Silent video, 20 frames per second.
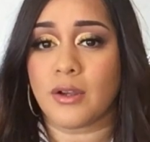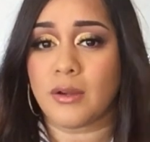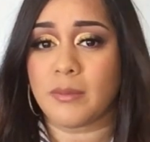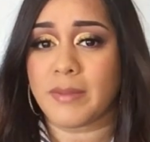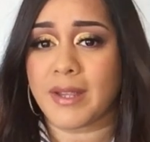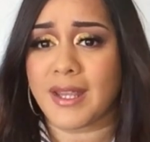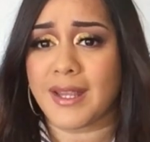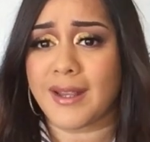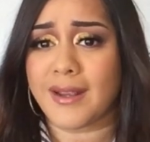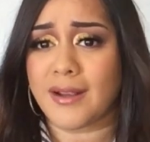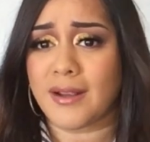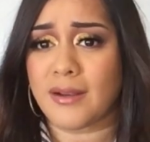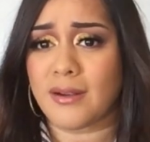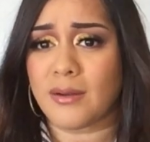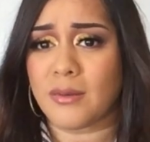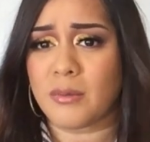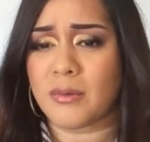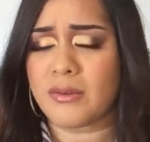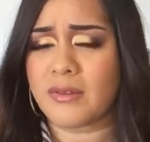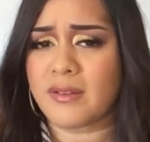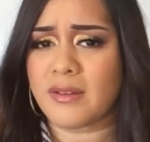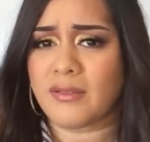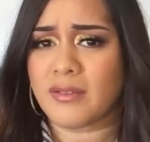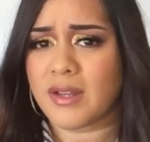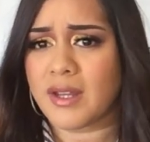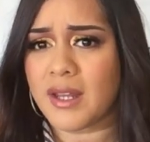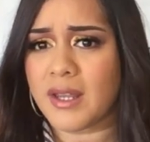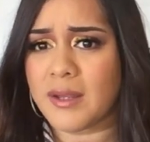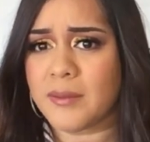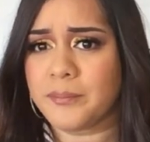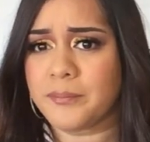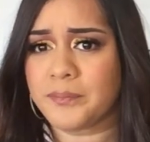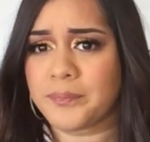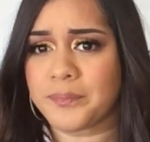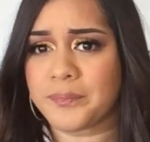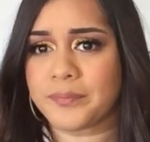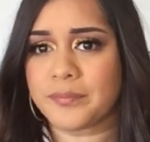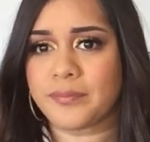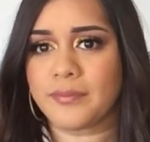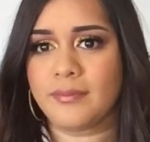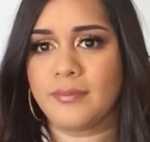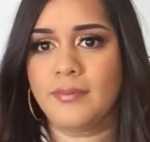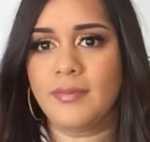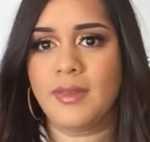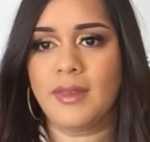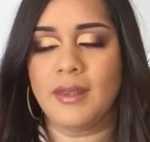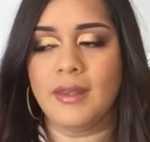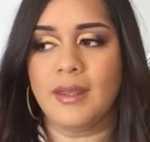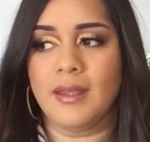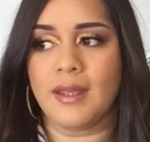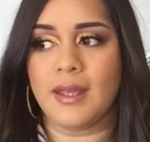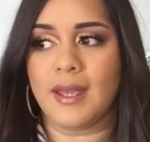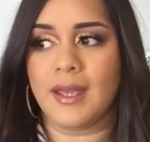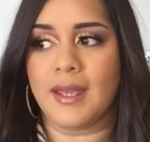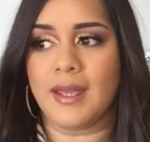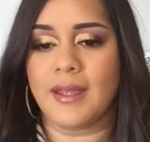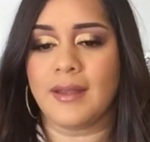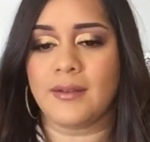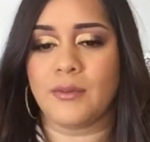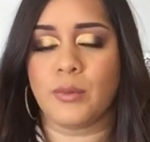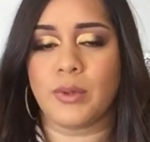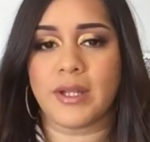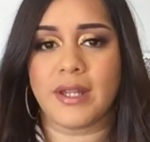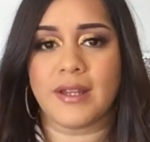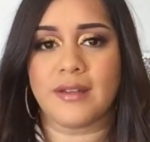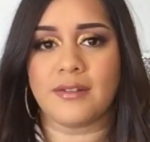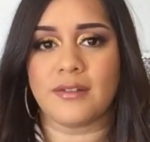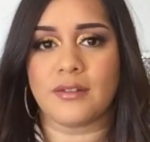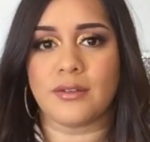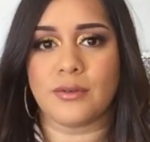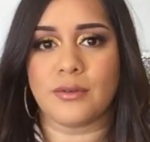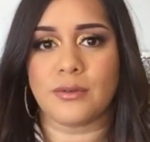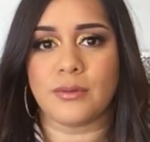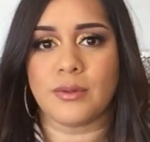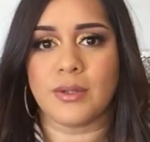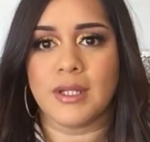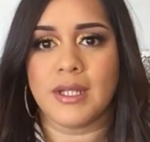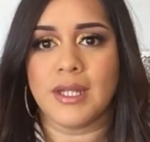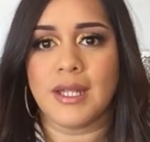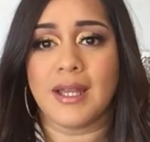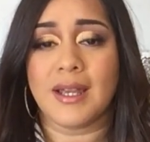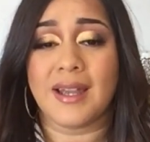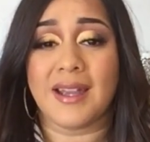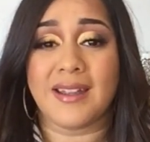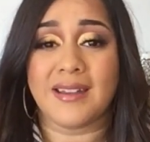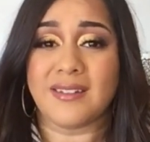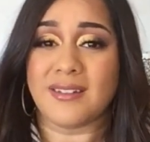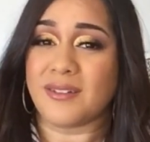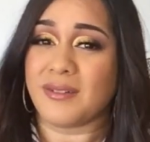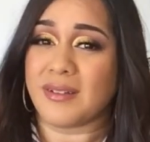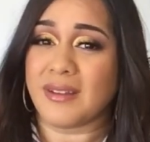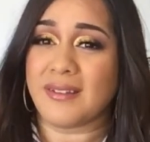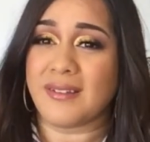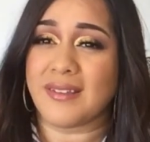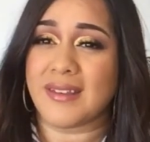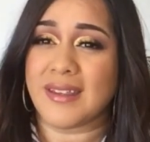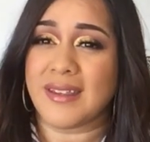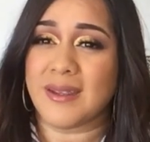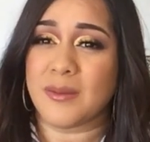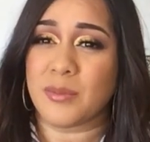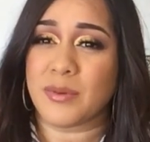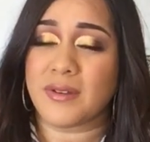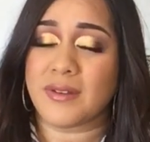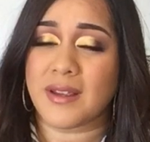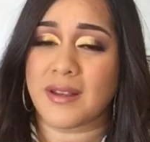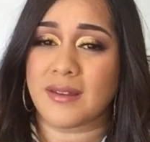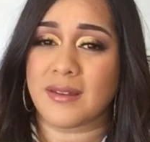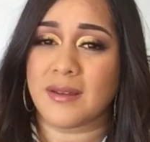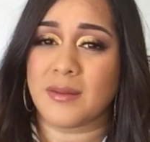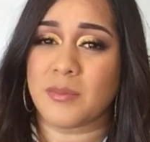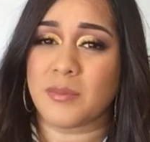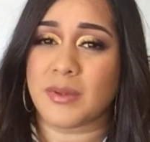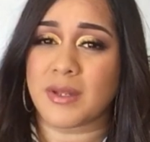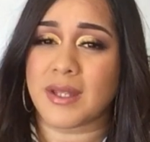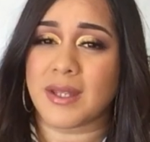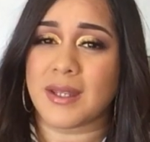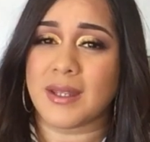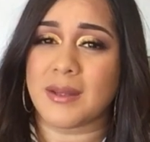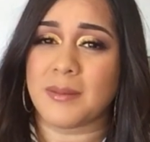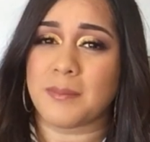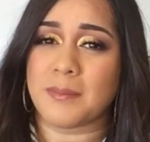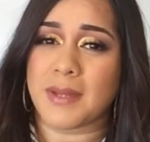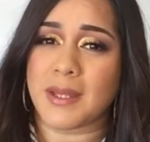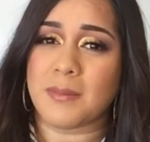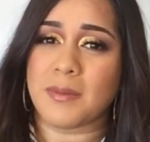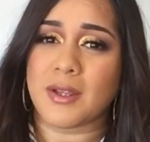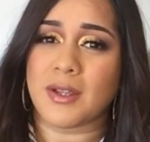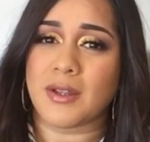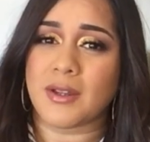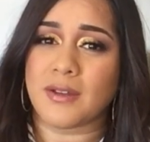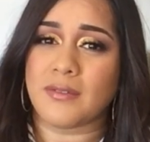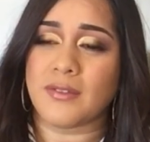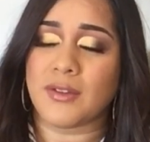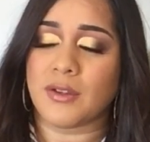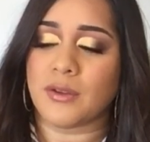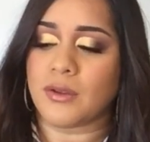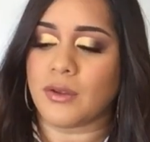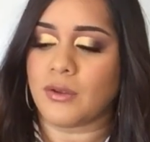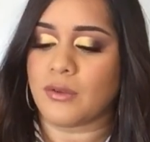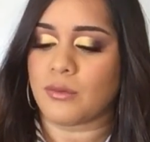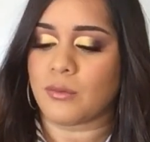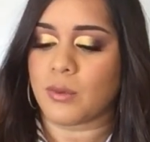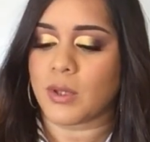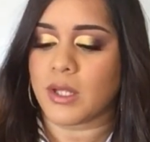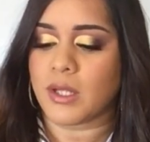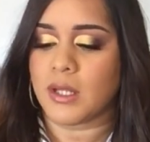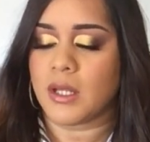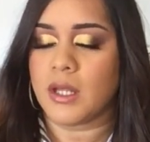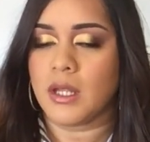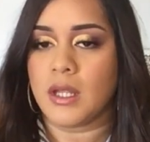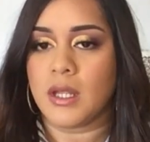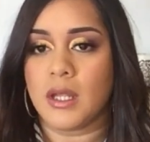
curl my hair almost every day. And when I do, I don't use a heat protectant, but it may be good if you use one.